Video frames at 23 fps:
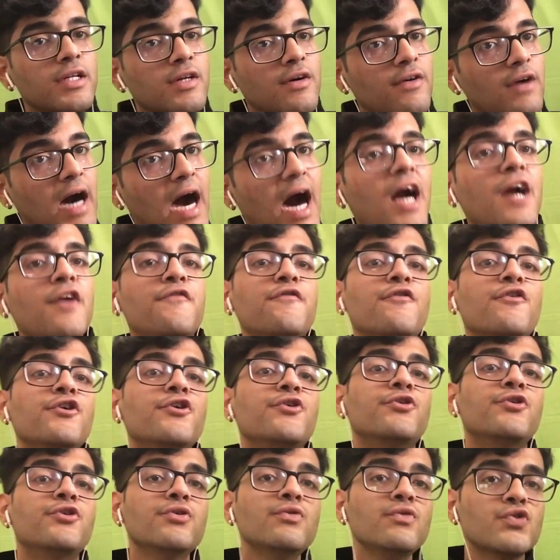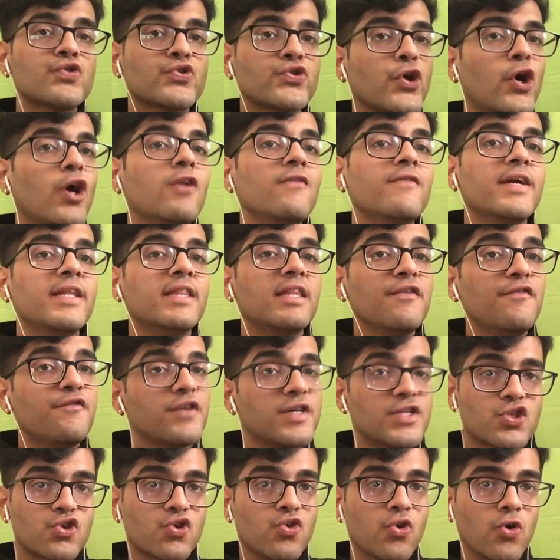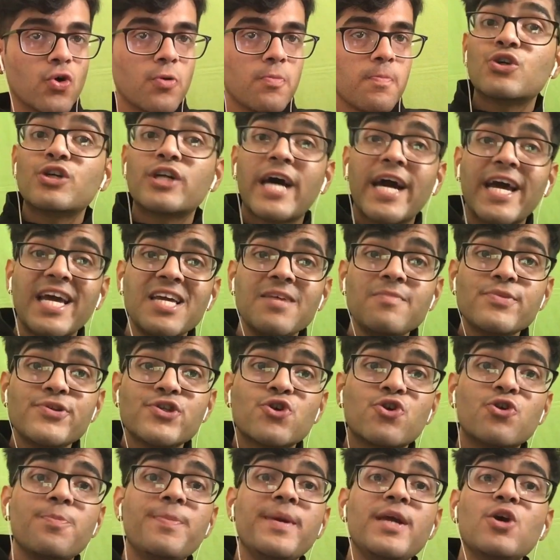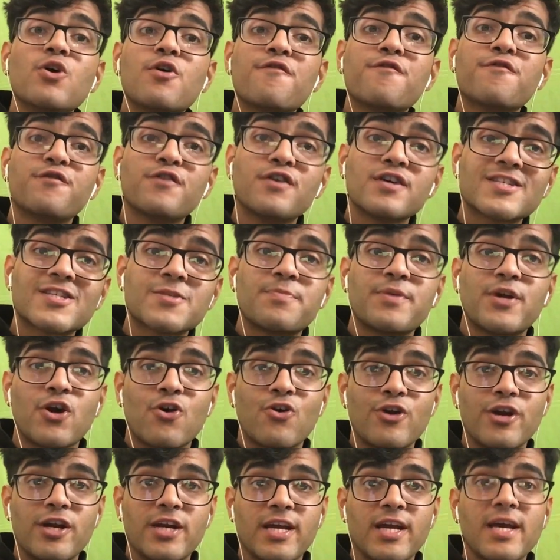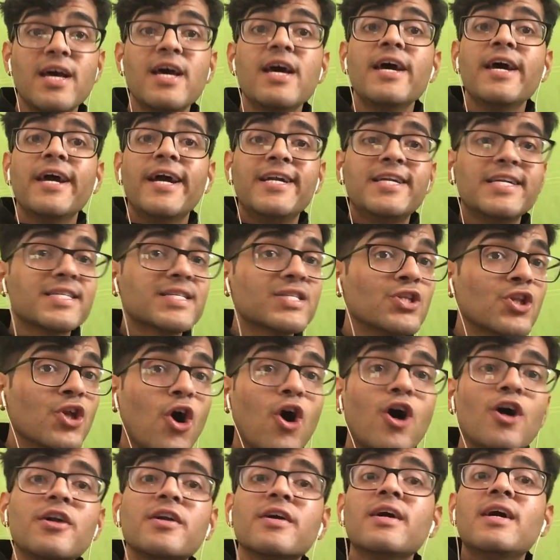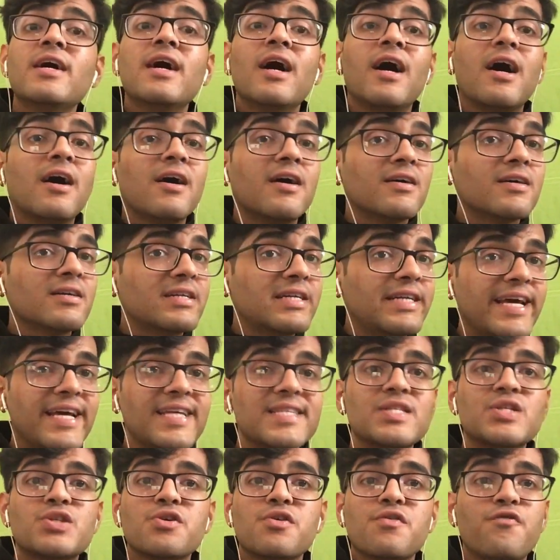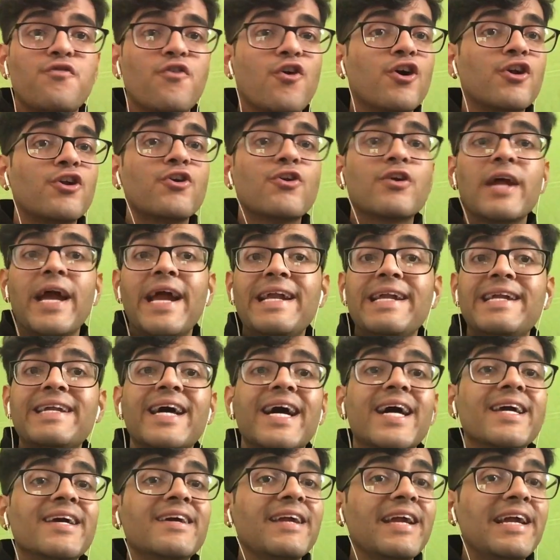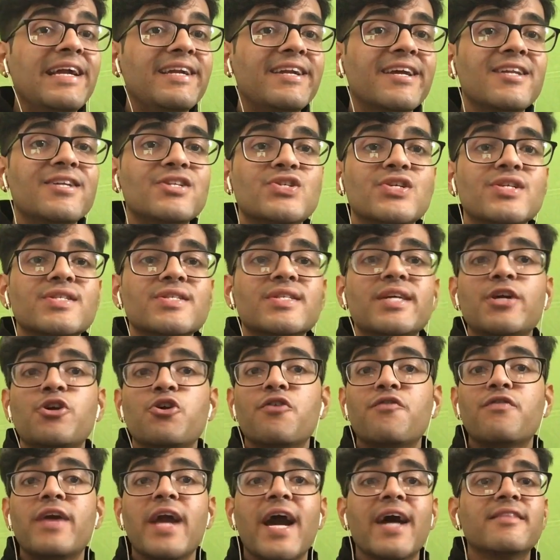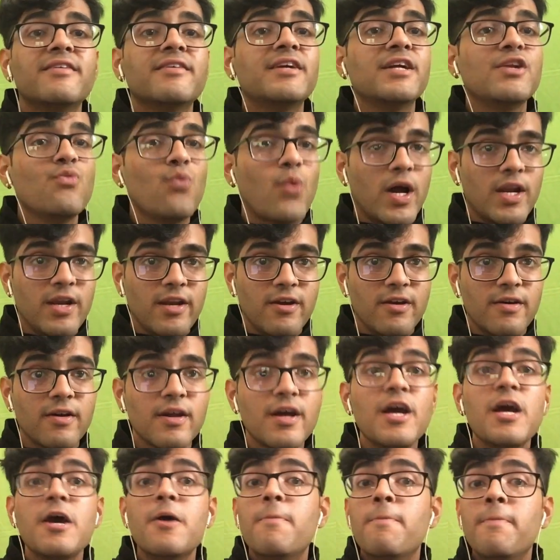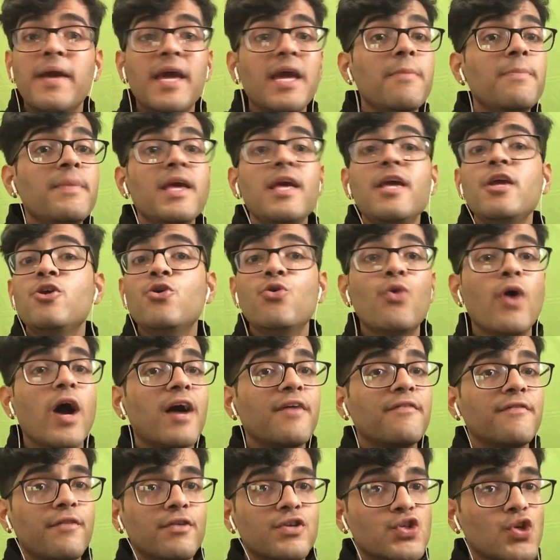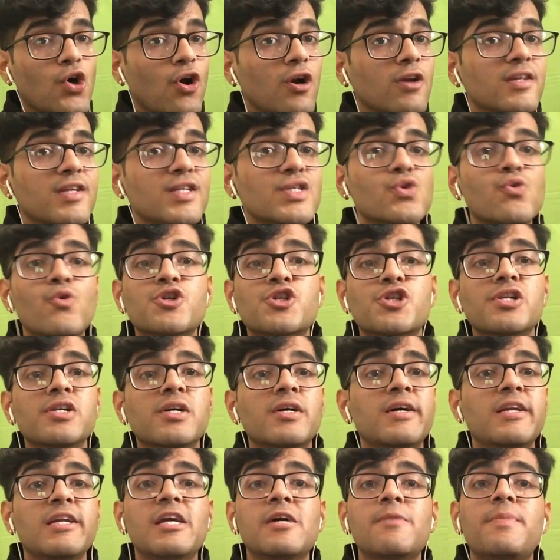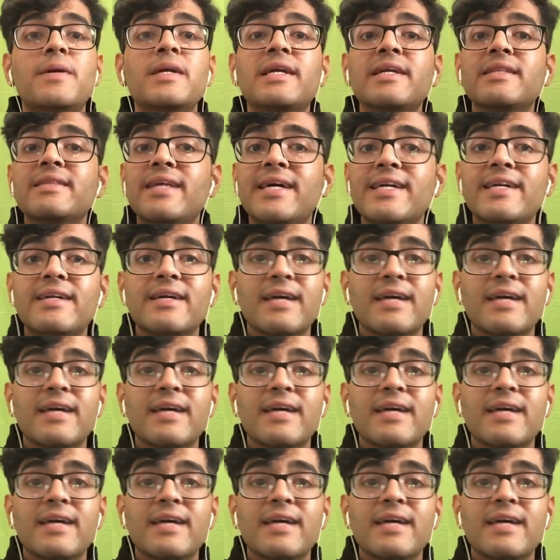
hard for you to solve in the first go. Time should be your first priority. It is not a test for your entire intelligence that you have gathered in one year. Maybe you have solved this question earlier, but in that